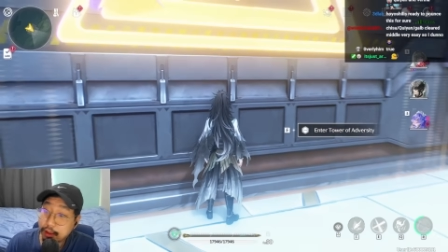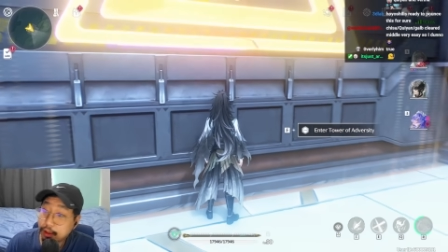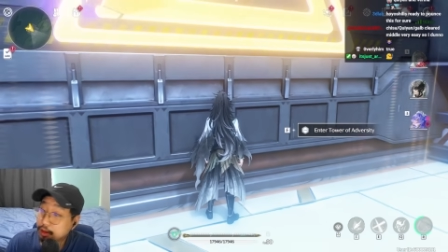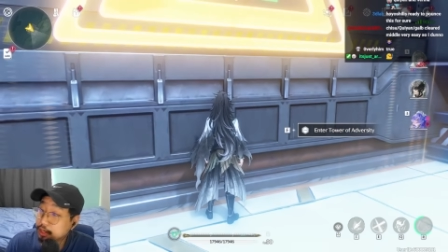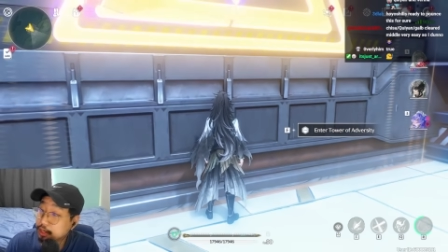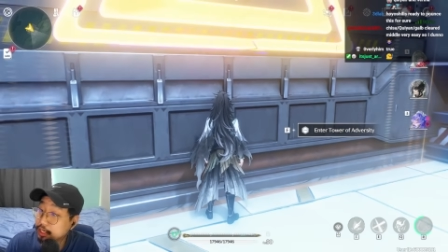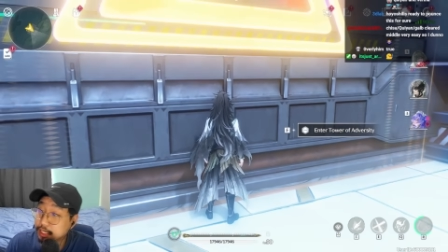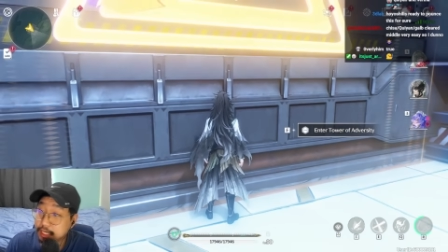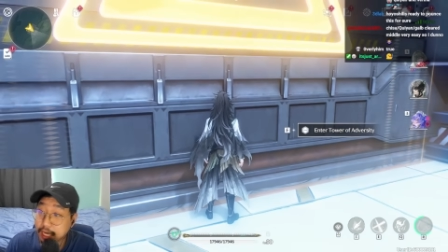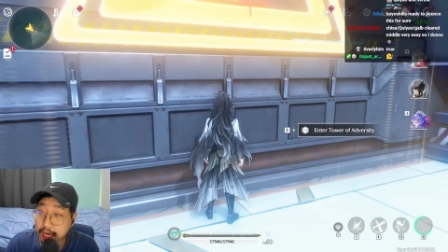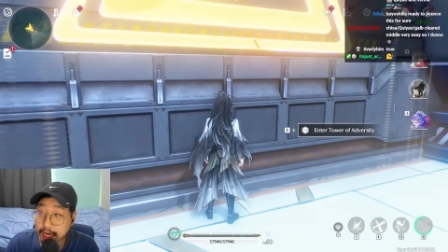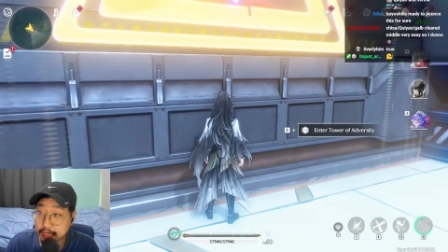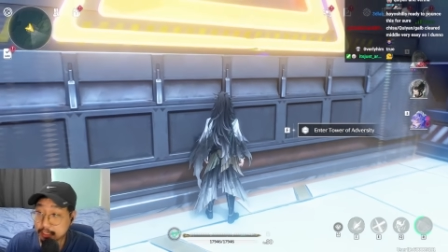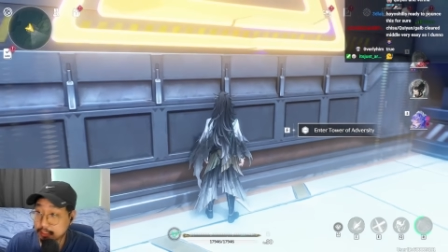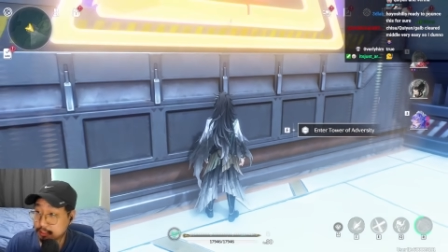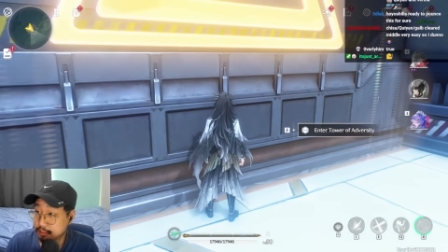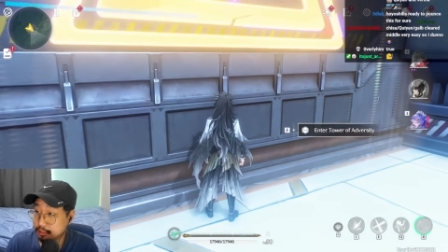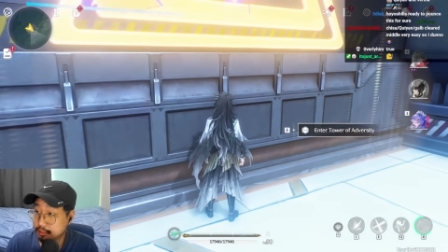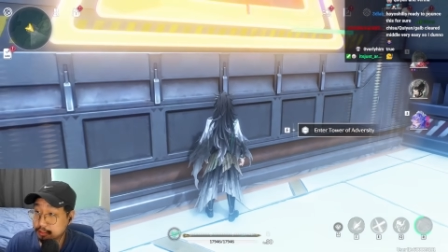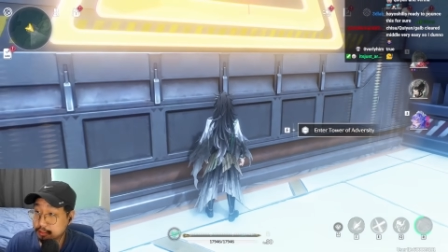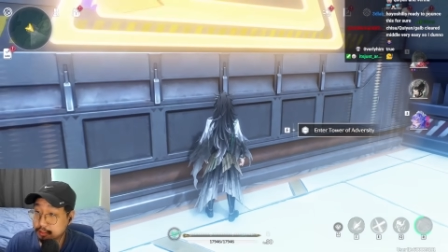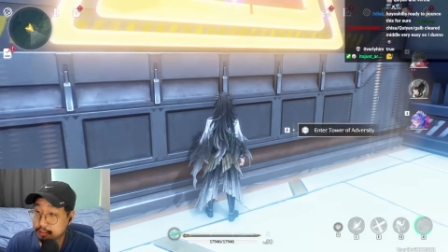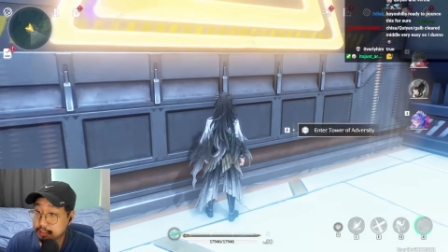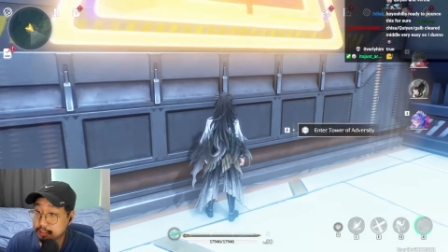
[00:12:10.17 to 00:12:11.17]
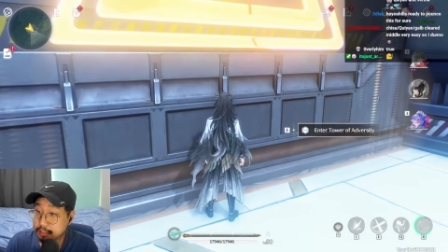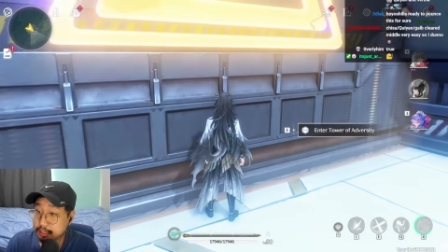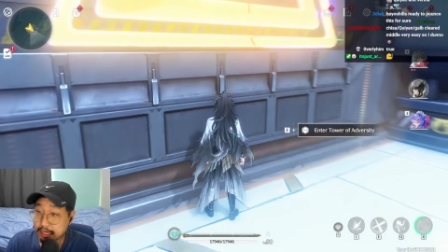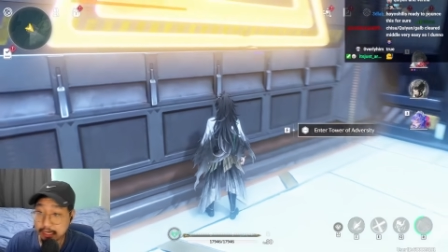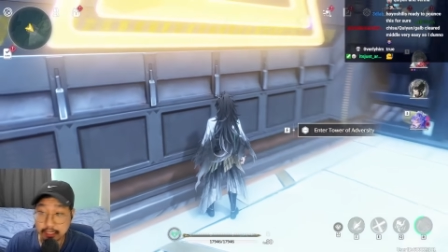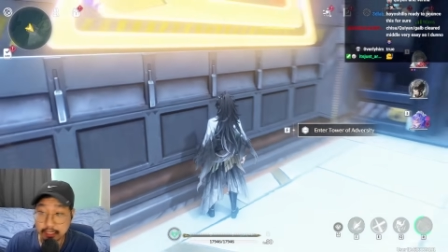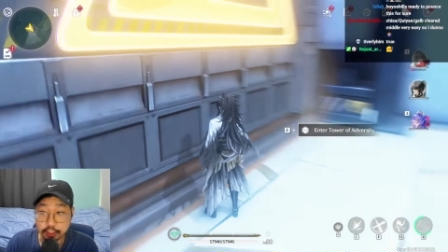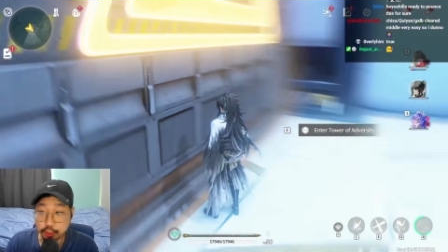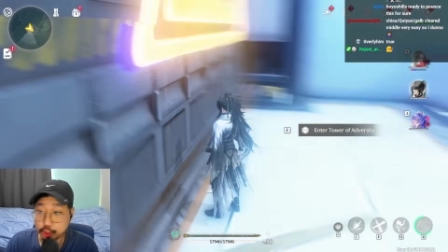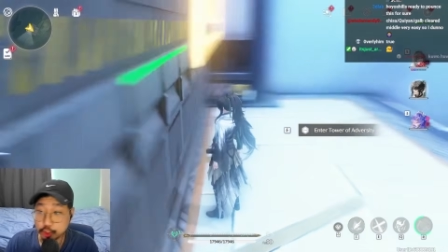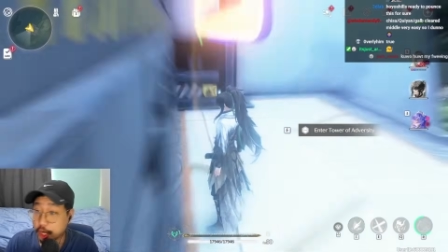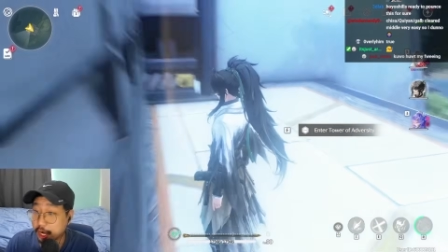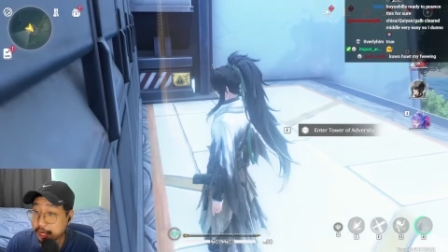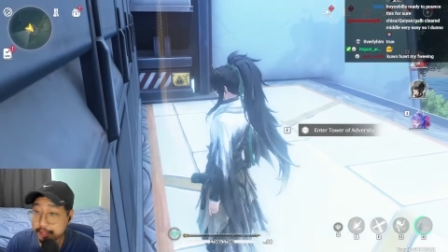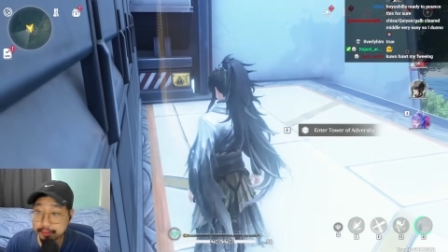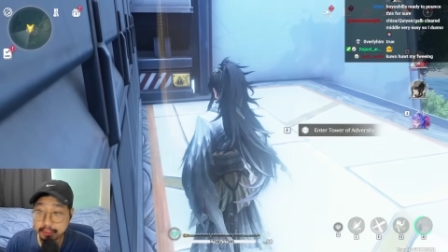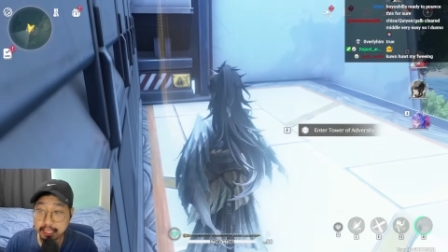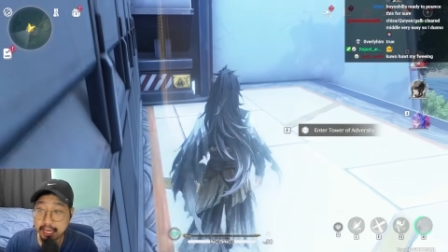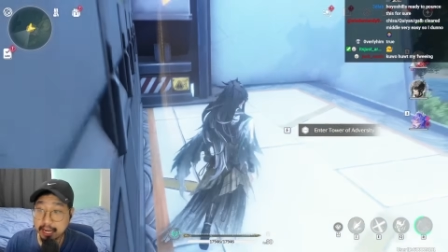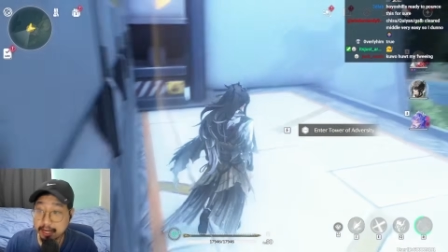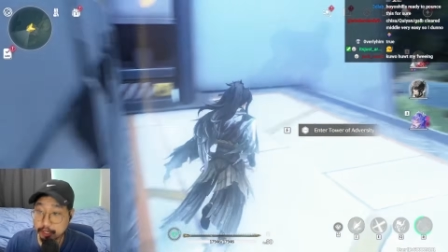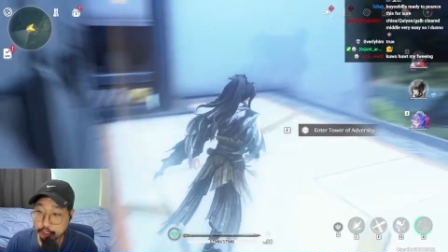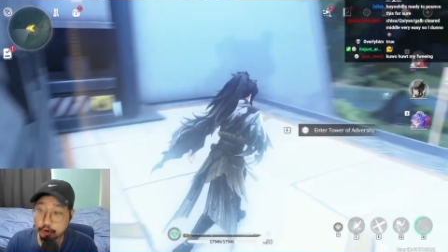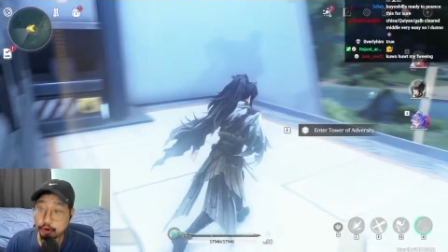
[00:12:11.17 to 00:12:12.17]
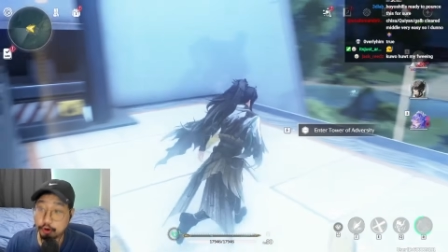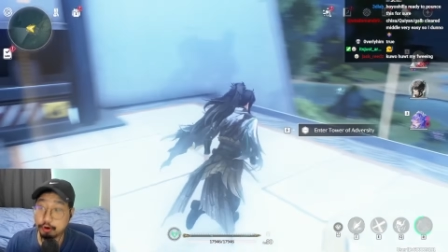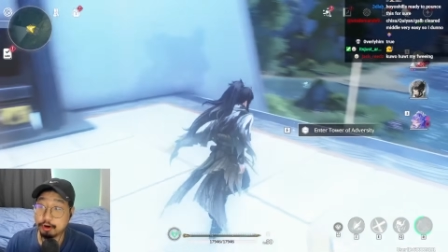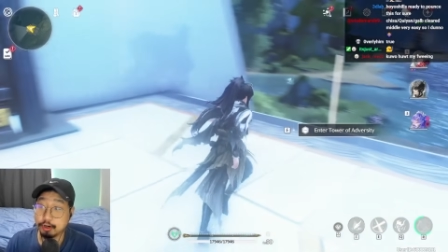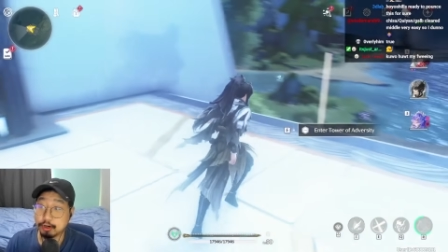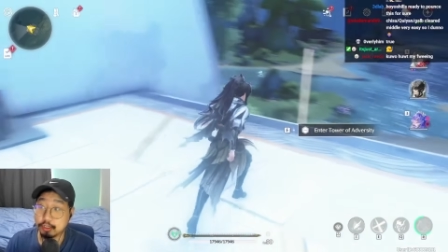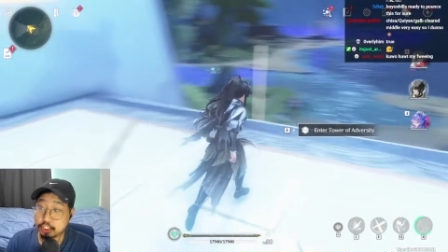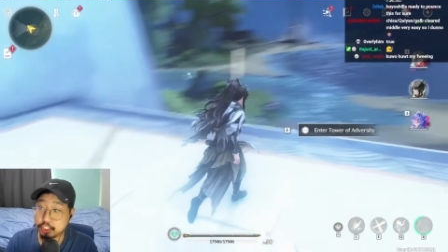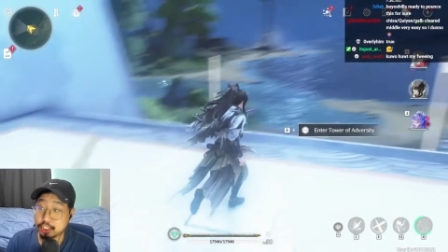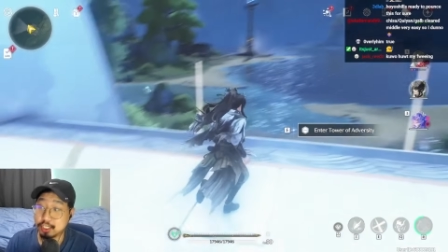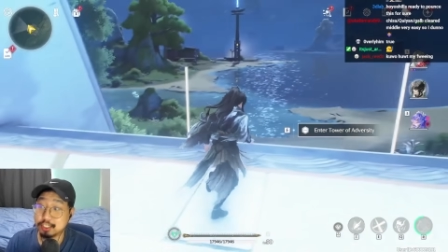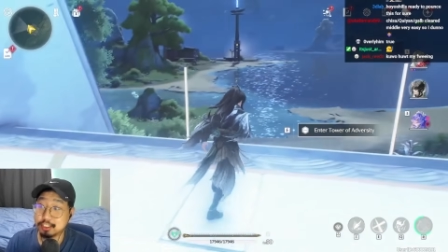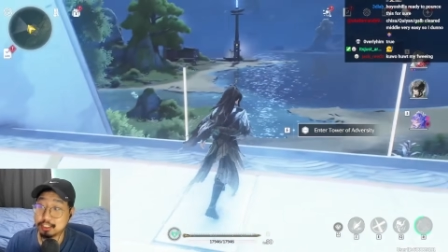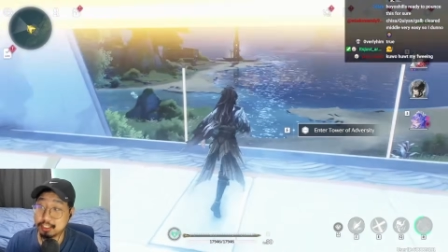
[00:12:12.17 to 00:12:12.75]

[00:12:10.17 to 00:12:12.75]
Guys, it's not that hard just to